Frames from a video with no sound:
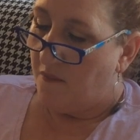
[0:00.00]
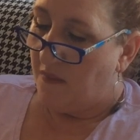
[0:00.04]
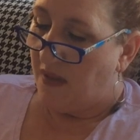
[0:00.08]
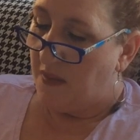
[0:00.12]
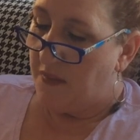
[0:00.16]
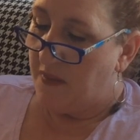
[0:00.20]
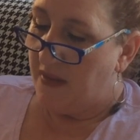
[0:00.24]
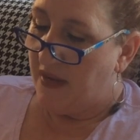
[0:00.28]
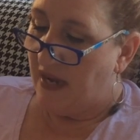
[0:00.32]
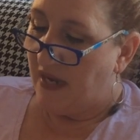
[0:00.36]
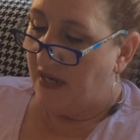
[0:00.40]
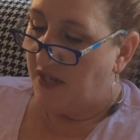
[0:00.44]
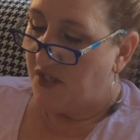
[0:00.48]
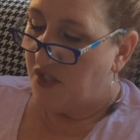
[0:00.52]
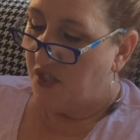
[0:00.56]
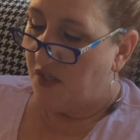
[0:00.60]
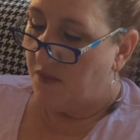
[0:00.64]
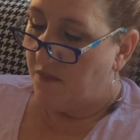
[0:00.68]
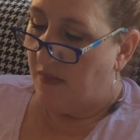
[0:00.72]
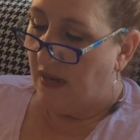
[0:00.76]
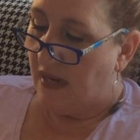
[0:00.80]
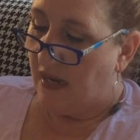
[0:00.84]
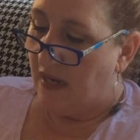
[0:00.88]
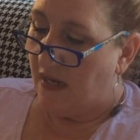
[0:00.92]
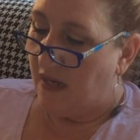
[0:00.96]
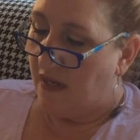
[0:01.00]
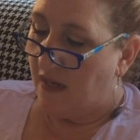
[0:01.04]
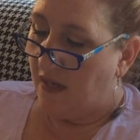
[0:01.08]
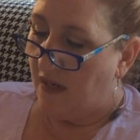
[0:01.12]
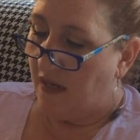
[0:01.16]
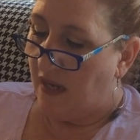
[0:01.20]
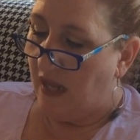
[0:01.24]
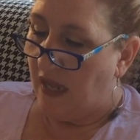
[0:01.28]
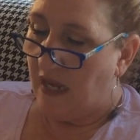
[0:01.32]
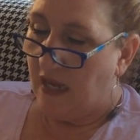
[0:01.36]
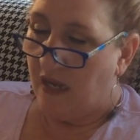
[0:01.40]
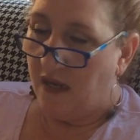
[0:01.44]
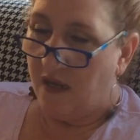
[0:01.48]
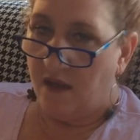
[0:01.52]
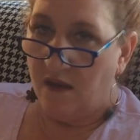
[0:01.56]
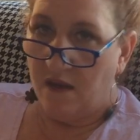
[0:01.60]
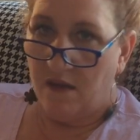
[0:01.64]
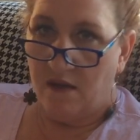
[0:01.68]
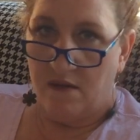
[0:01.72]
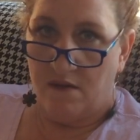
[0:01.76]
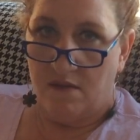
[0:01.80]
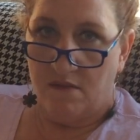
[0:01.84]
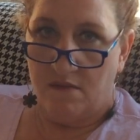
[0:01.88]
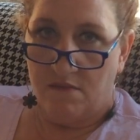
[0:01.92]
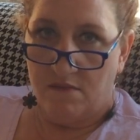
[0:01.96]
Maybe I should make like
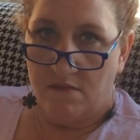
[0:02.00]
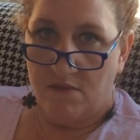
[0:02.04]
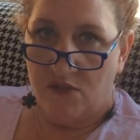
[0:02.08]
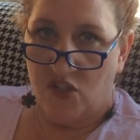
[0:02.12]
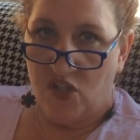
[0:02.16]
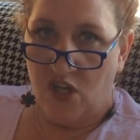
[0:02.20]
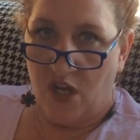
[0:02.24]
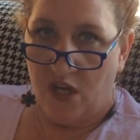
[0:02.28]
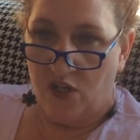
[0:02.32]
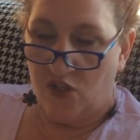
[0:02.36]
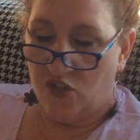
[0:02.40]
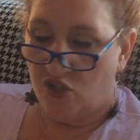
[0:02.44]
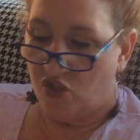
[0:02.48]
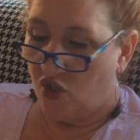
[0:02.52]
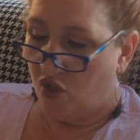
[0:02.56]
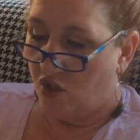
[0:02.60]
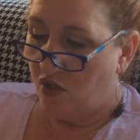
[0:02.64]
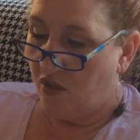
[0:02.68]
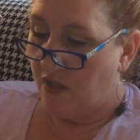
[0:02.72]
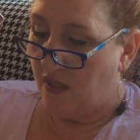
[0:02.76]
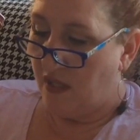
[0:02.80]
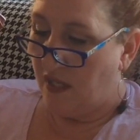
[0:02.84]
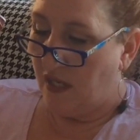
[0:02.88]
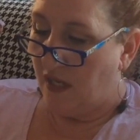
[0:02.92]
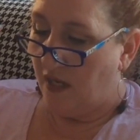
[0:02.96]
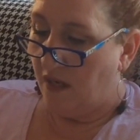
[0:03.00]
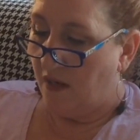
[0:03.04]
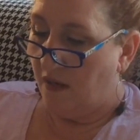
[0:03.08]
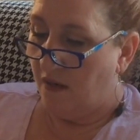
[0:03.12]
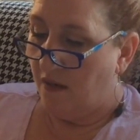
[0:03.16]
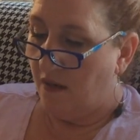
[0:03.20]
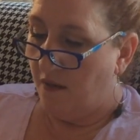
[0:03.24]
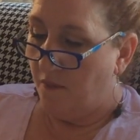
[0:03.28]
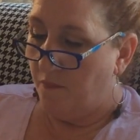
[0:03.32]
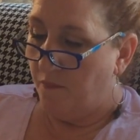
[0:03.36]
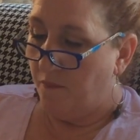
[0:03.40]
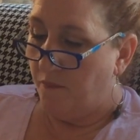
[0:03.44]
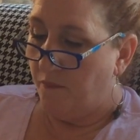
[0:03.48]
junk journaling